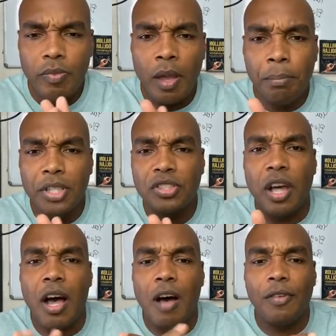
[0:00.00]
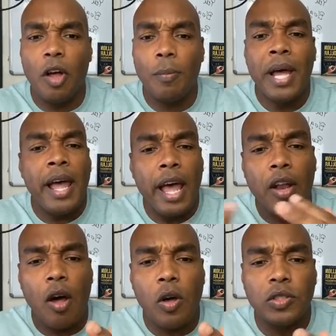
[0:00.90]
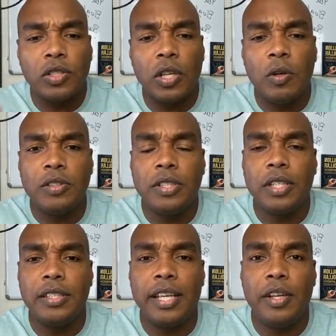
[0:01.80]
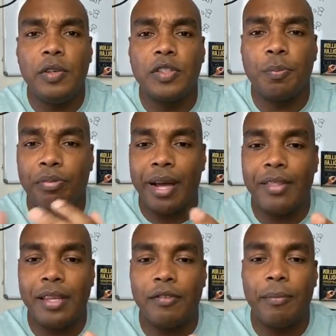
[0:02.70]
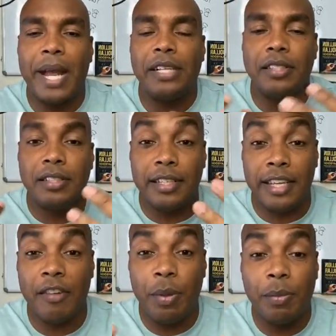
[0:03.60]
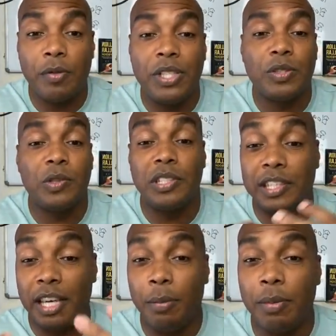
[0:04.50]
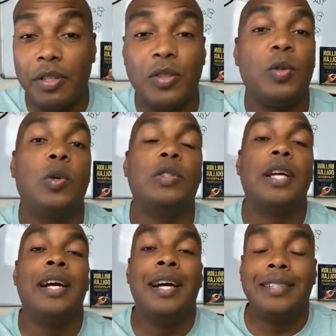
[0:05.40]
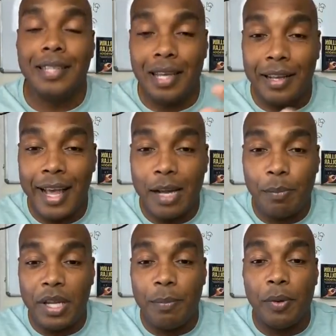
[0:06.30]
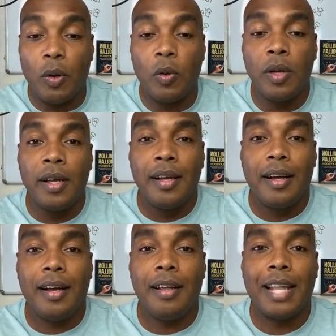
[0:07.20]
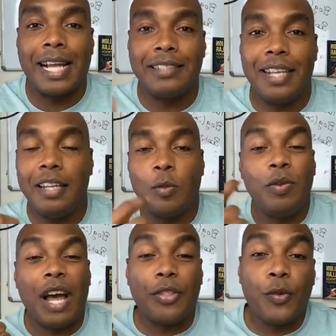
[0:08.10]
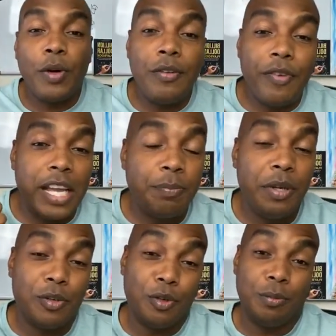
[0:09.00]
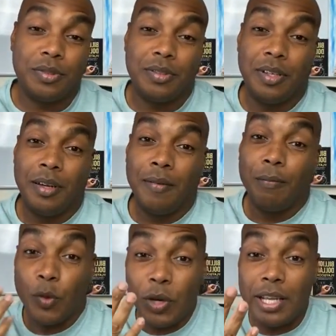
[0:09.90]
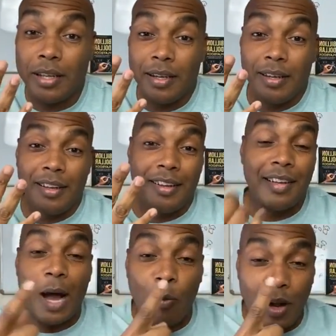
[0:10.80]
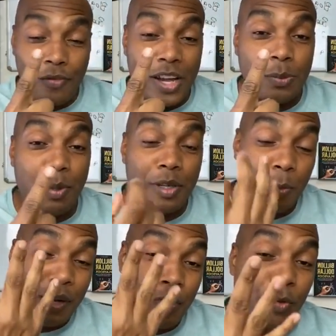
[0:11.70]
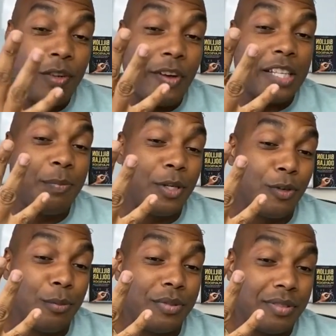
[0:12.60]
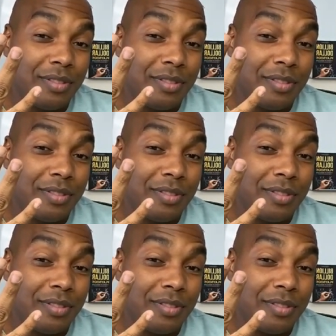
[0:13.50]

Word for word: push the envelope and also to continue to spread the information, to give people the resources, to give people the tools, to connect people. Uh, like I said, look, we got three Facebook groups, three, not one Facebook group. We have three Facebook groups.